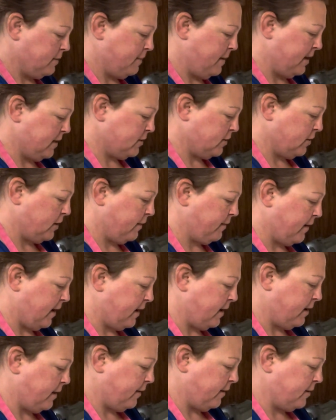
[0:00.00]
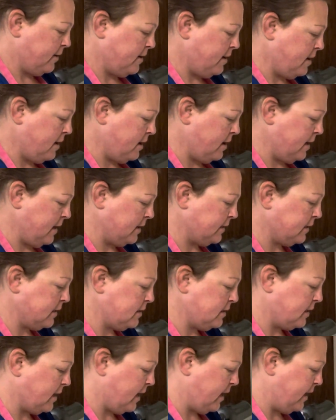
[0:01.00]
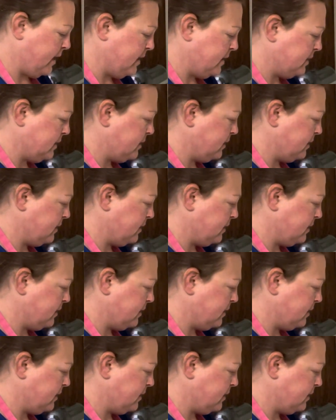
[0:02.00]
make sure I've got it on there nice and tight.